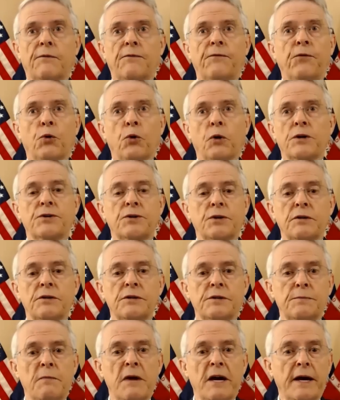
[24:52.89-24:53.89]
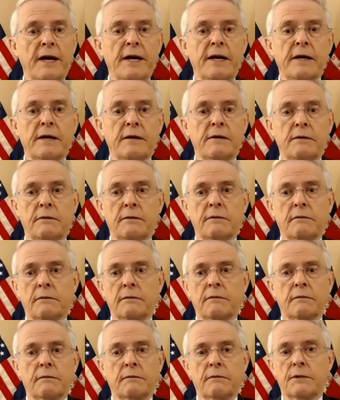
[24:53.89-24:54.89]
fortunes made
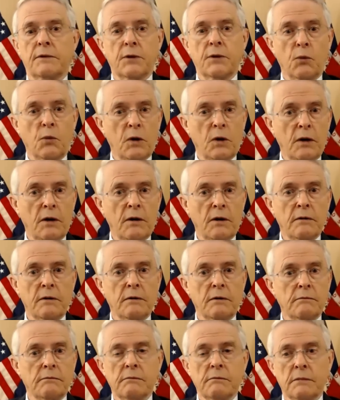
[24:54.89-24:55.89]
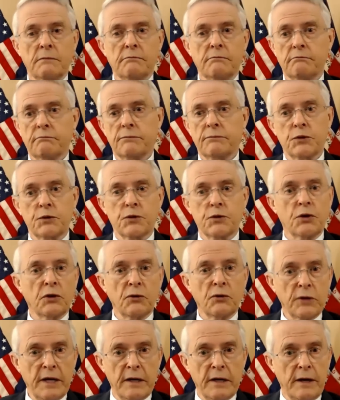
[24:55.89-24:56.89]
to where
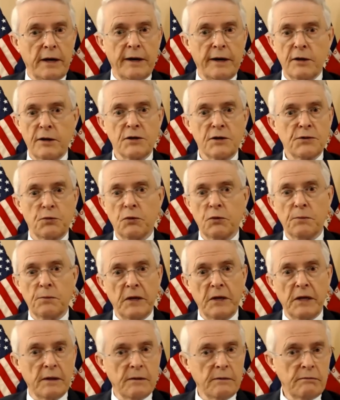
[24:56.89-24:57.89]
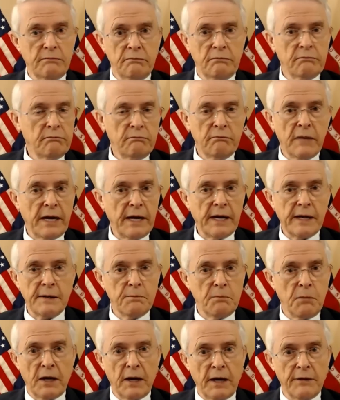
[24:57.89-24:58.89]
trillionaires will be
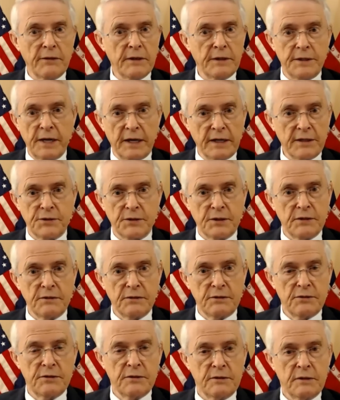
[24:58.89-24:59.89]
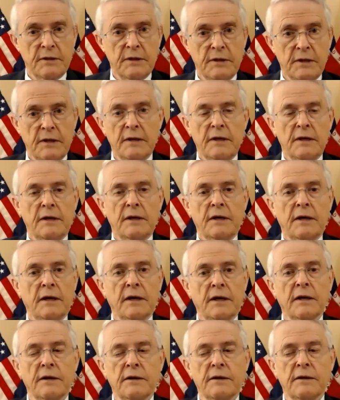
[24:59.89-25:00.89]
made by the dozens.
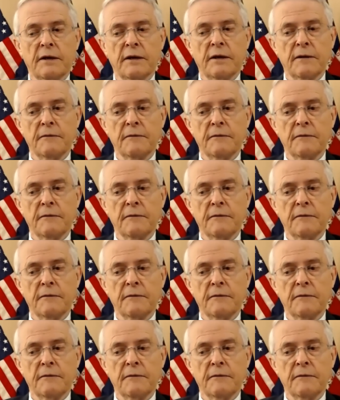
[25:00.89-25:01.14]
And